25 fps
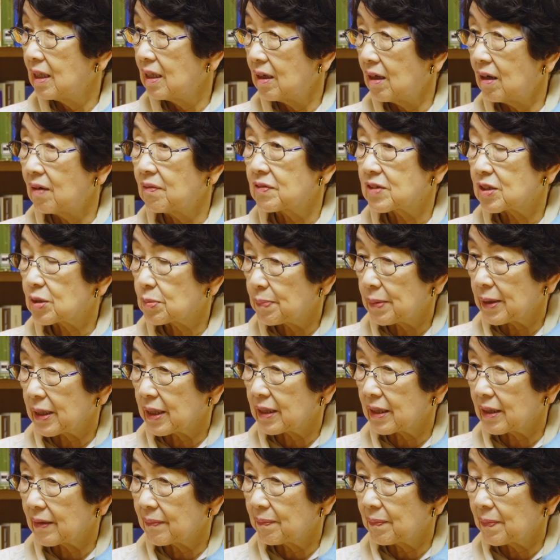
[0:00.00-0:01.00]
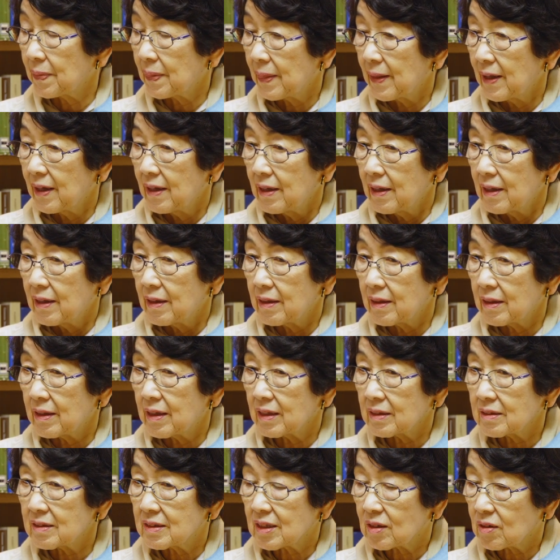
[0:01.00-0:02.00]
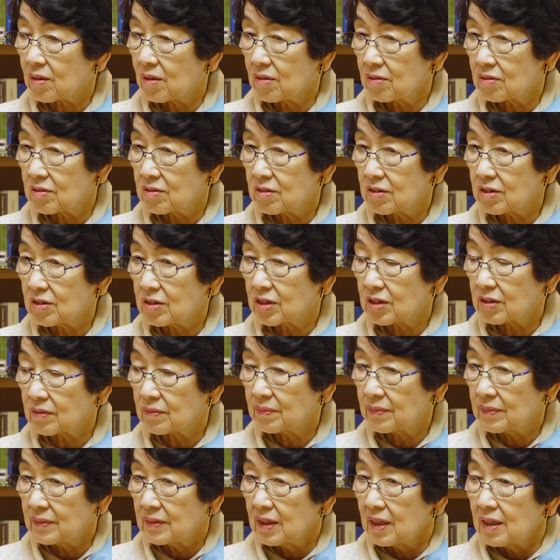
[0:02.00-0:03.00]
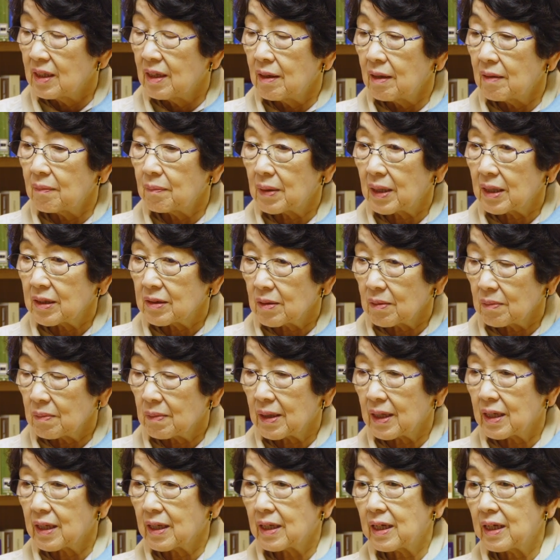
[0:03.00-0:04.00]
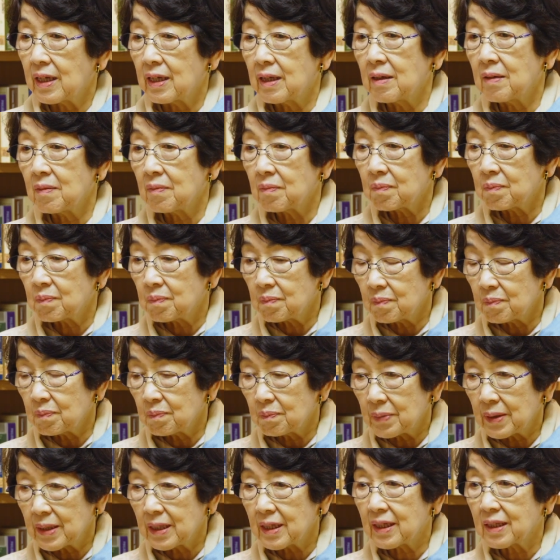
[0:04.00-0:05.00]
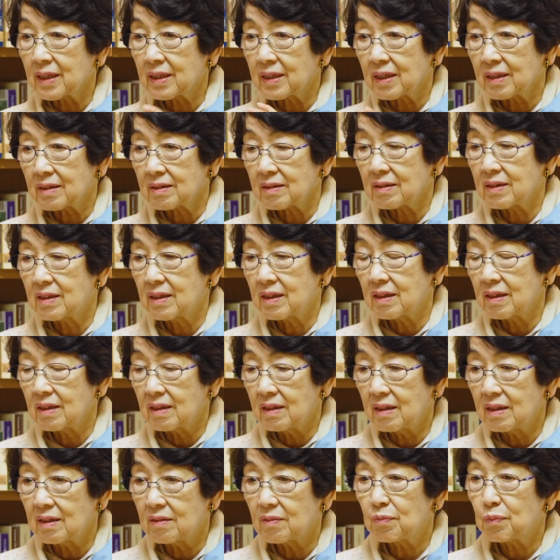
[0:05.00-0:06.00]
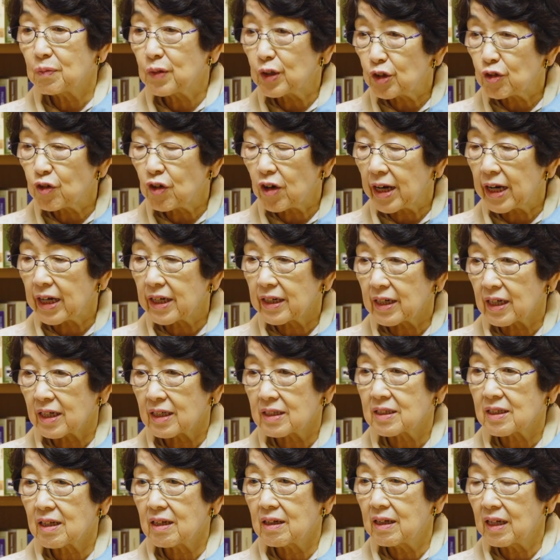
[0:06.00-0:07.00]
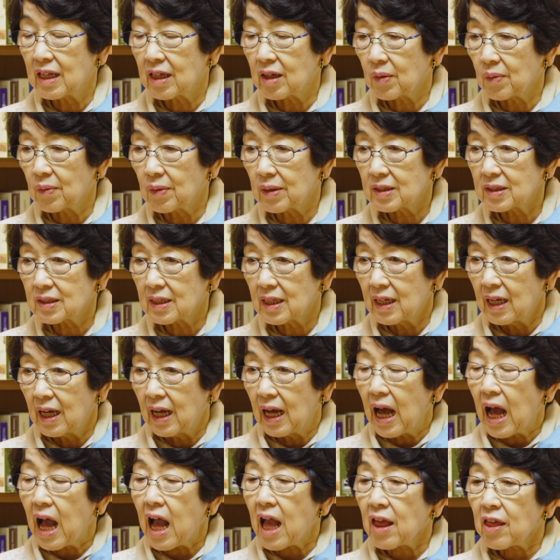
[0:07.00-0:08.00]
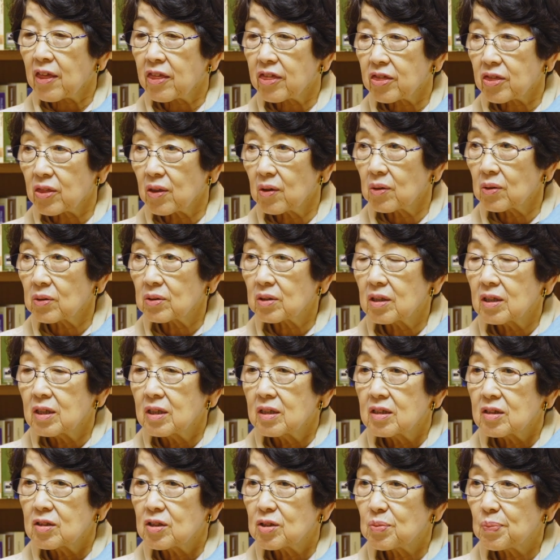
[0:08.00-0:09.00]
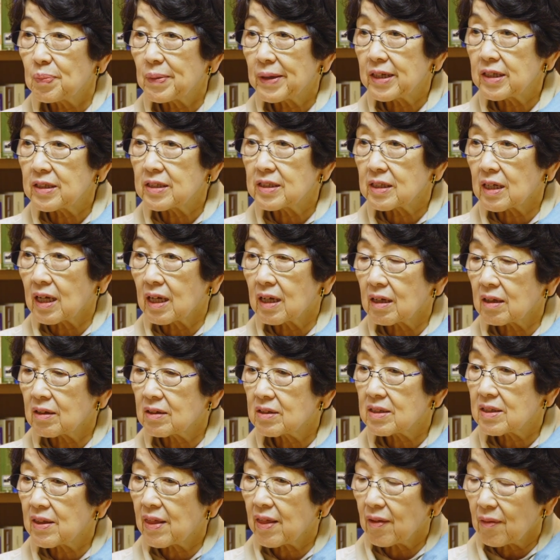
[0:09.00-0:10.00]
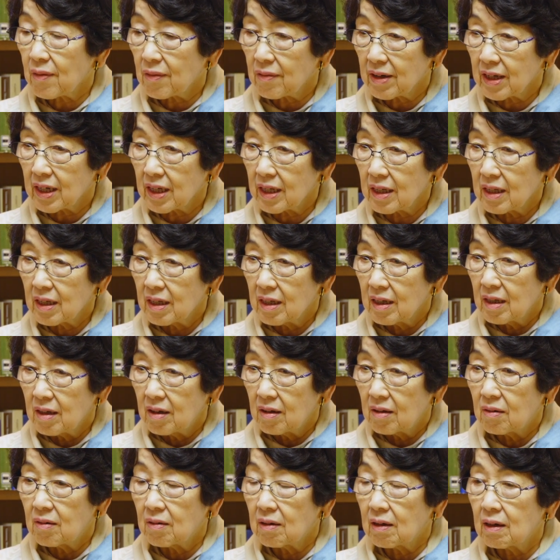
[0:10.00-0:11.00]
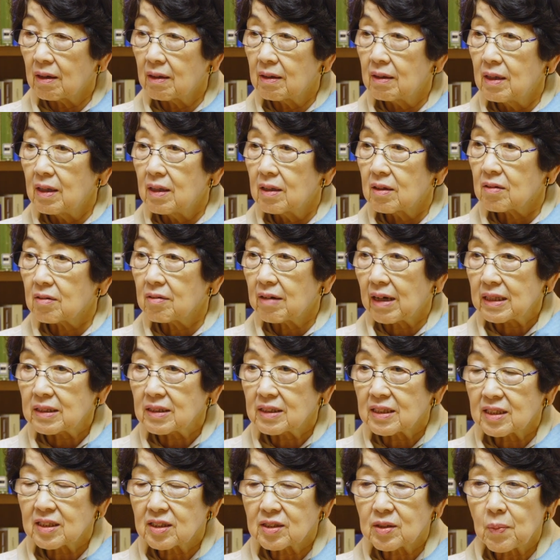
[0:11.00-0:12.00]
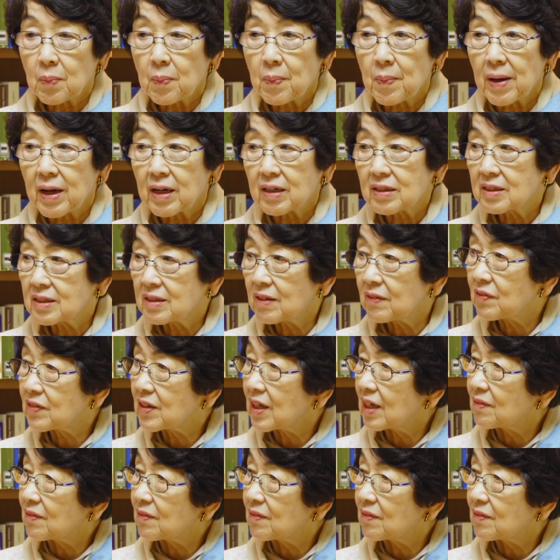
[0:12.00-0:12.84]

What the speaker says: of speaking. That's the conclusion. By the way, in being trained as a linguist, I thought speech acts theory or Rice's maxim